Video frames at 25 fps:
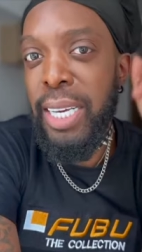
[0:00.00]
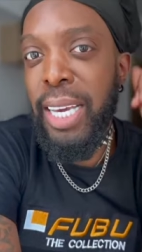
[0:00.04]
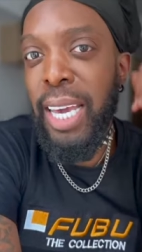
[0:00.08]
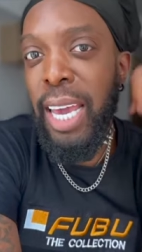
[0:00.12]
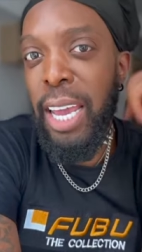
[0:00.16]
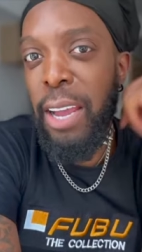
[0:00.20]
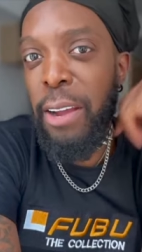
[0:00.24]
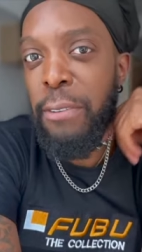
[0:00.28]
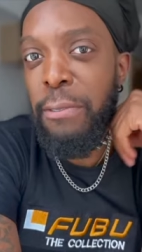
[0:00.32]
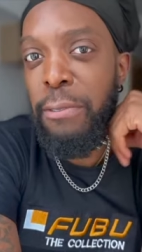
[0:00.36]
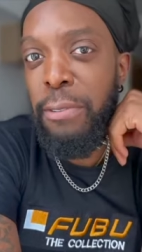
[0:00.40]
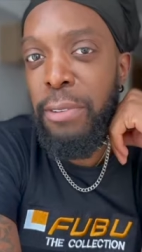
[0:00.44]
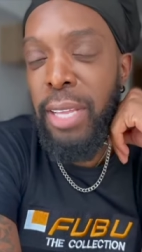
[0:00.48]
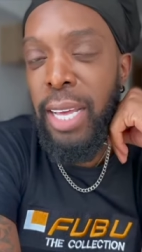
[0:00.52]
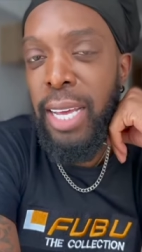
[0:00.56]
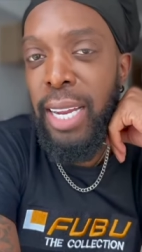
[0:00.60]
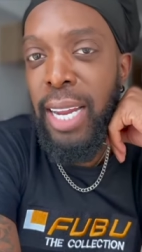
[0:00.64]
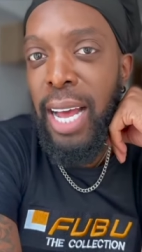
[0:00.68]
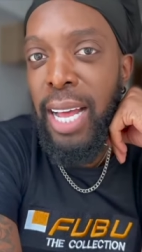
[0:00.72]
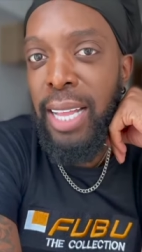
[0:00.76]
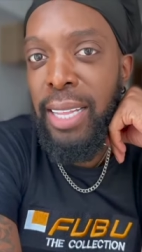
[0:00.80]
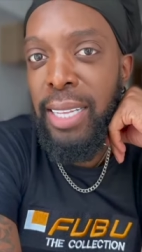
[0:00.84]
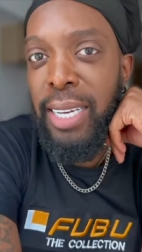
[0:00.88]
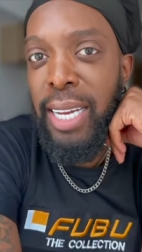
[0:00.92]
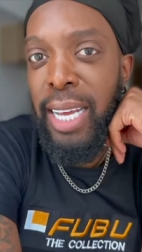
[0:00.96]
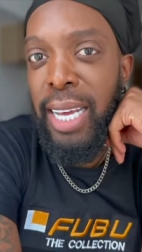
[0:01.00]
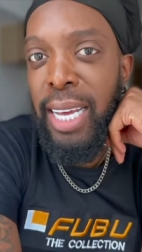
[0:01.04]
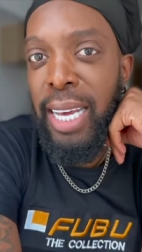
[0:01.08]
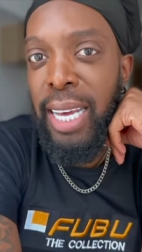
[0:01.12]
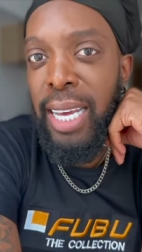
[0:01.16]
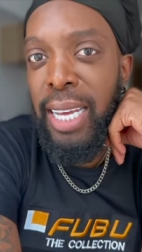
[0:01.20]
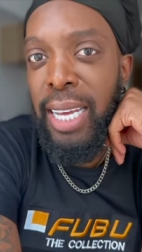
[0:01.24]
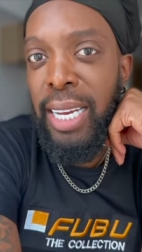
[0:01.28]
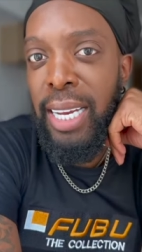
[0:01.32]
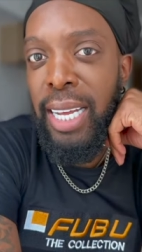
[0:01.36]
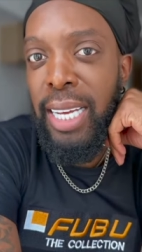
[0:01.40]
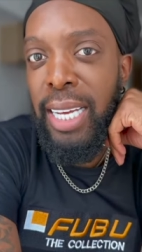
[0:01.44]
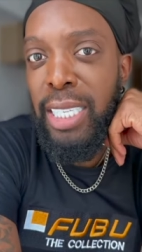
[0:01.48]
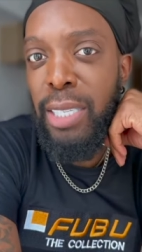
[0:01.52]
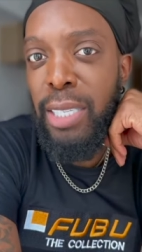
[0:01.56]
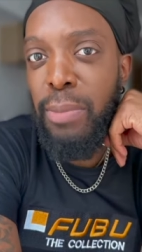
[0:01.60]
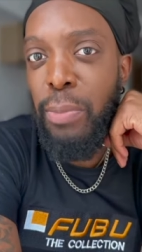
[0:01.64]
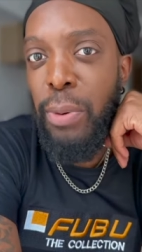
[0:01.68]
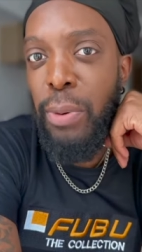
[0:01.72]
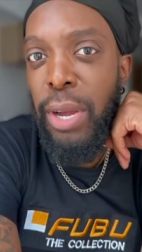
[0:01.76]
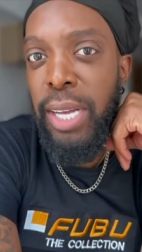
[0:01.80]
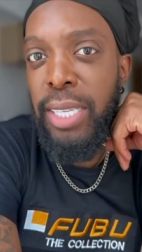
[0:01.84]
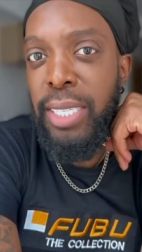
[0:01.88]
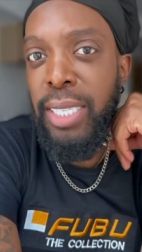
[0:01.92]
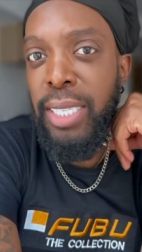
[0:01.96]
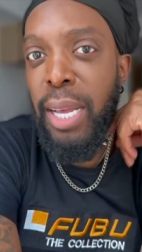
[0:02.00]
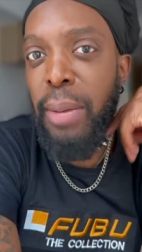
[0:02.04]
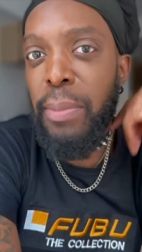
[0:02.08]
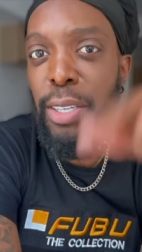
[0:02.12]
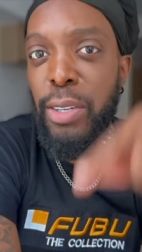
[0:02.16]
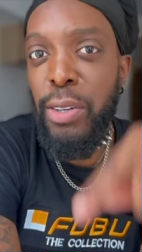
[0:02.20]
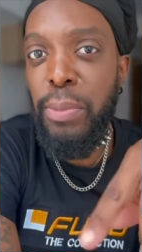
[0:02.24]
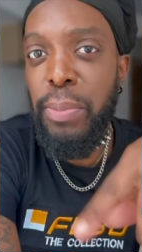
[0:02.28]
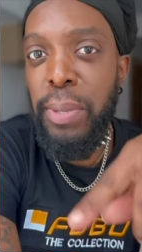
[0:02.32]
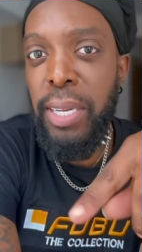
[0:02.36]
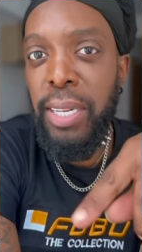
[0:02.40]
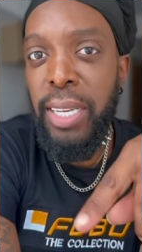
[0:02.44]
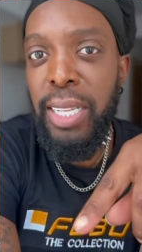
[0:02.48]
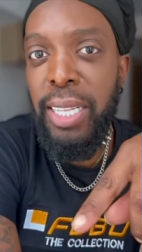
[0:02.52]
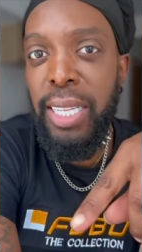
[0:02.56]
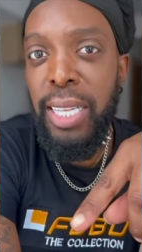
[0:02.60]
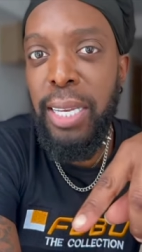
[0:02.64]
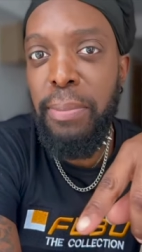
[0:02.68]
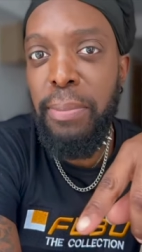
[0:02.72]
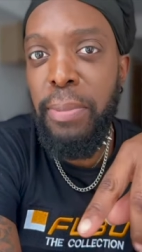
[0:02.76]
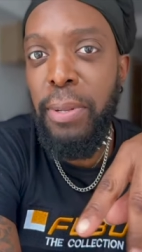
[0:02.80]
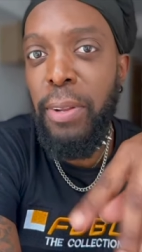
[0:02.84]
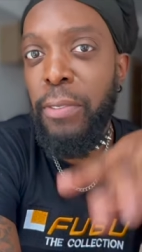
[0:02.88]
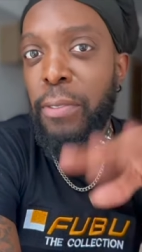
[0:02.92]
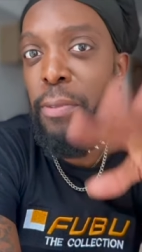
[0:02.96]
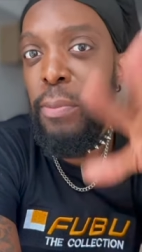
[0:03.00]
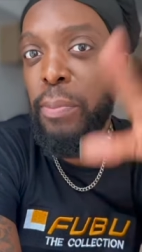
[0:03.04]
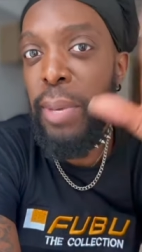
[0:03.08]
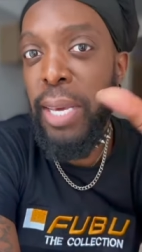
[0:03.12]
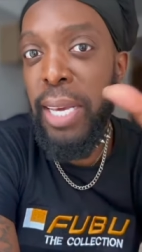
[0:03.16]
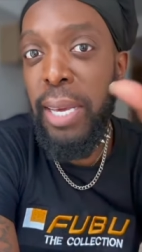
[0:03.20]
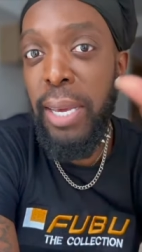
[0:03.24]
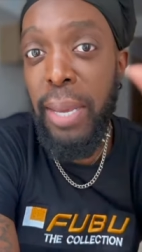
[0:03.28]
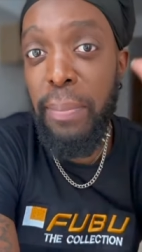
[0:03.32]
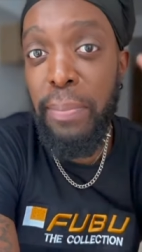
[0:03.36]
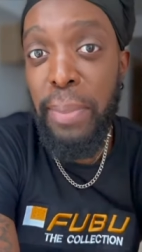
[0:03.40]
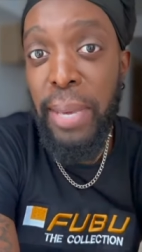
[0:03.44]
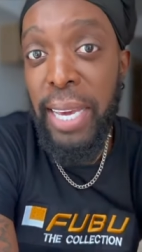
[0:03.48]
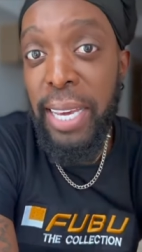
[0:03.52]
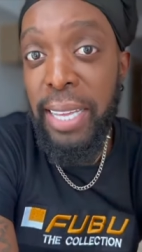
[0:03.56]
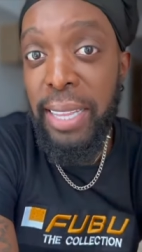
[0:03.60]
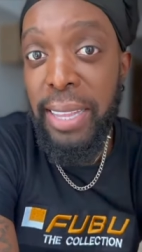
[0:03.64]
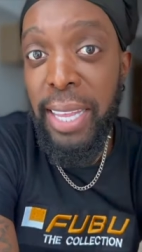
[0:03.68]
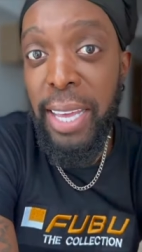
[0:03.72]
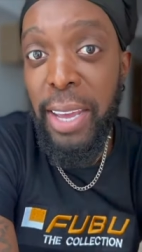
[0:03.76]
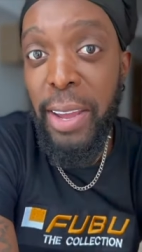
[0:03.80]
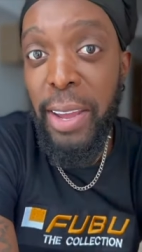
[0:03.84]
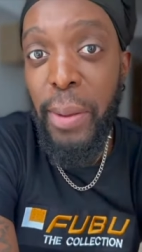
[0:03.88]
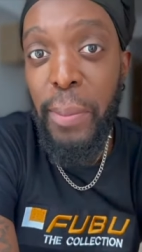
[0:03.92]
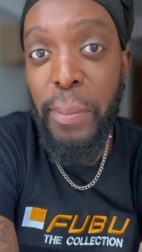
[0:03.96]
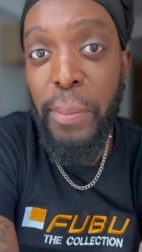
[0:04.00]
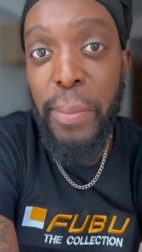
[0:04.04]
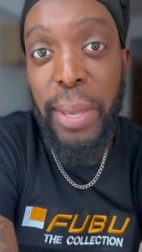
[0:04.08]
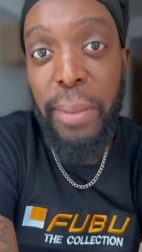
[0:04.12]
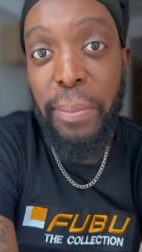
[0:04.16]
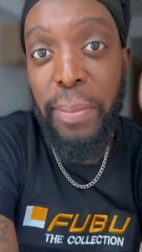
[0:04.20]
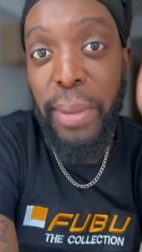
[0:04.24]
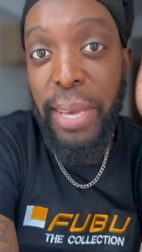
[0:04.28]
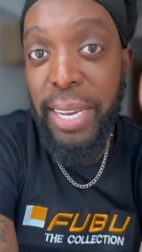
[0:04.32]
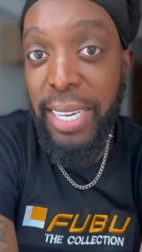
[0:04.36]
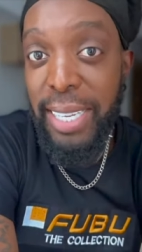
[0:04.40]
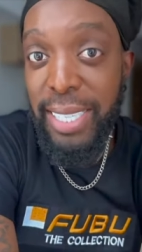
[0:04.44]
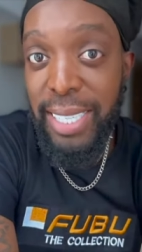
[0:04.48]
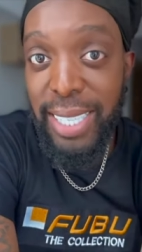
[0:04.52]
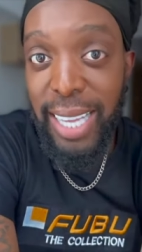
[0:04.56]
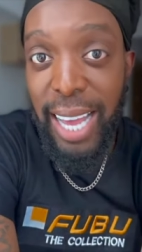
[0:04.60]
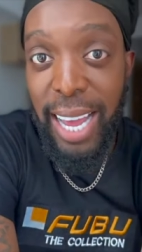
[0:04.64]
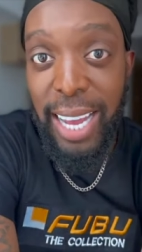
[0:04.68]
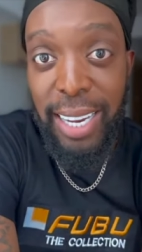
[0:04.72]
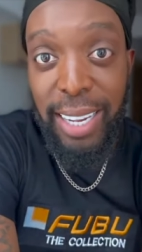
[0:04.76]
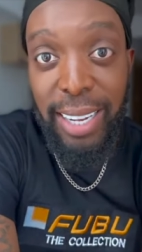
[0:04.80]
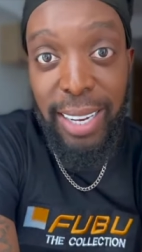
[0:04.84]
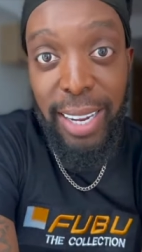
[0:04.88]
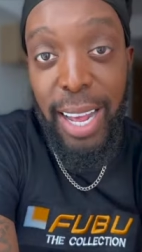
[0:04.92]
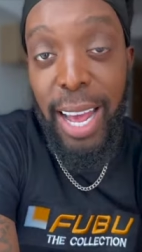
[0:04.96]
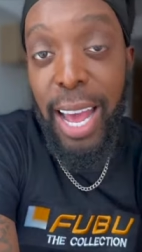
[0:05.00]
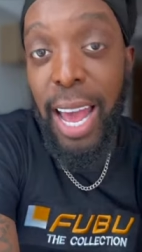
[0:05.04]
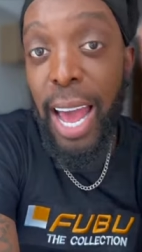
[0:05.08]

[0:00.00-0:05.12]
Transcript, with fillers: care for that Holiday Inn Express. I'm a little bit of clip of me being there, me being excited.